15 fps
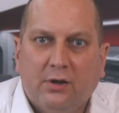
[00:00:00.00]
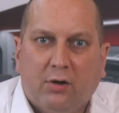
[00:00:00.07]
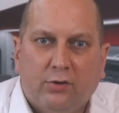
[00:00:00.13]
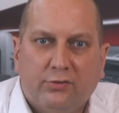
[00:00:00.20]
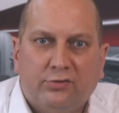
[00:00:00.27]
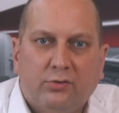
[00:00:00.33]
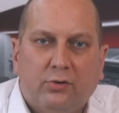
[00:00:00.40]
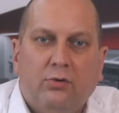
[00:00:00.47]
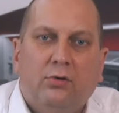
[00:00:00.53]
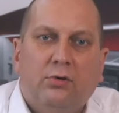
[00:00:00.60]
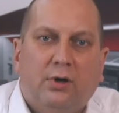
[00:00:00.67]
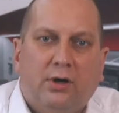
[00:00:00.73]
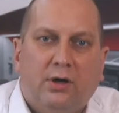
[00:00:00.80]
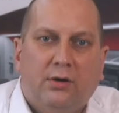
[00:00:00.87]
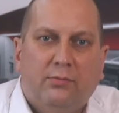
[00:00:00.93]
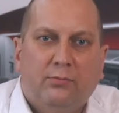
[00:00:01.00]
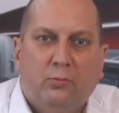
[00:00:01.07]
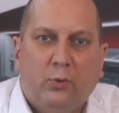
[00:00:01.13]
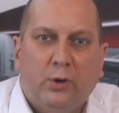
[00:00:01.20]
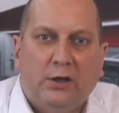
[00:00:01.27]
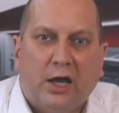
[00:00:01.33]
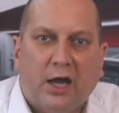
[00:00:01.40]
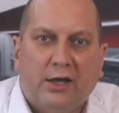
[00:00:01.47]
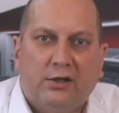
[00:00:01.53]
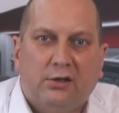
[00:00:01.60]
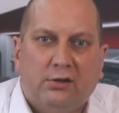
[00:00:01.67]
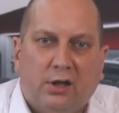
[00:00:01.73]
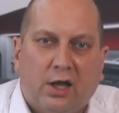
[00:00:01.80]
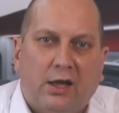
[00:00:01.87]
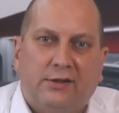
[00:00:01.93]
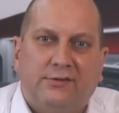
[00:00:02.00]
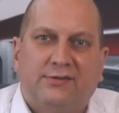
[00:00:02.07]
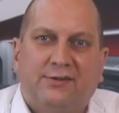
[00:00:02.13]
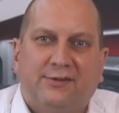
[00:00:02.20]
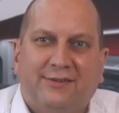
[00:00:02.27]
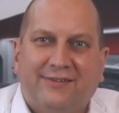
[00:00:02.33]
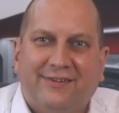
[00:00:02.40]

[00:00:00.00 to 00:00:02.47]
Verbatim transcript: Also, um, we like likes.